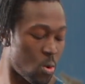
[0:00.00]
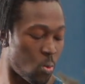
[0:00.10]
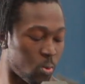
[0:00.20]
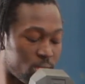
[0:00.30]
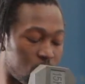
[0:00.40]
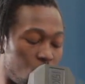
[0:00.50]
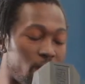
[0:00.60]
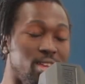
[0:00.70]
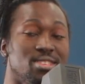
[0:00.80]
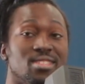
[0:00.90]
with the
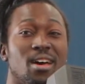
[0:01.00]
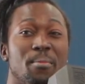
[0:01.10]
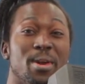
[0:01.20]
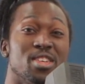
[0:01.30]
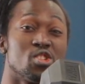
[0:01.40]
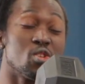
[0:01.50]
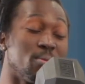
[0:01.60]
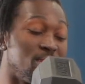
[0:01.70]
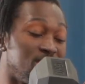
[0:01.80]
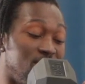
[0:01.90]
weights, I'm making sure I'm
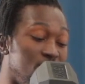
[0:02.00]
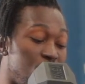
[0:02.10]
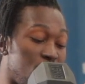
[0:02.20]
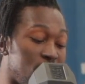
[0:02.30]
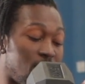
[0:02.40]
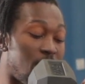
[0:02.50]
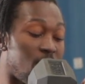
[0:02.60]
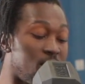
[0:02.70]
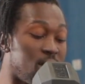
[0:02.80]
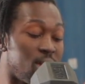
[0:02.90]
taking a deep breath
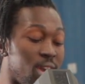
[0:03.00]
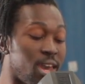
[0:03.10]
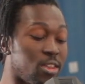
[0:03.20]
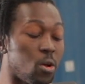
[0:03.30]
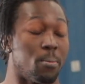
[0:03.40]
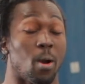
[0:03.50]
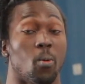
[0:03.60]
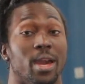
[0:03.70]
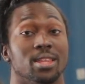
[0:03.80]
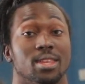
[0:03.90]
out And on my
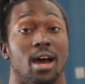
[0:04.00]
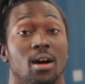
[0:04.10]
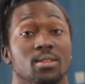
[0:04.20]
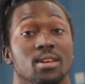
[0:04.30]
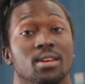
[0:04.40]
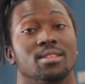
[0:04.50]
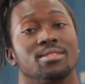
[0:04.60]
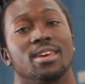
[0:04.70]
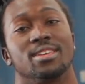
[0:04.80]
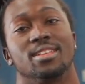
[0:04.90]
way down,
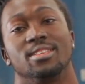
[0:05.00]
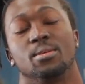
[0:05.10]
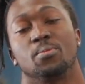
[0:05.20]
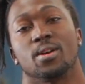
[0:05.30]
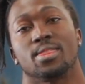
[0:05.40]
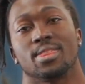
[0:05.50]
taking the deep breath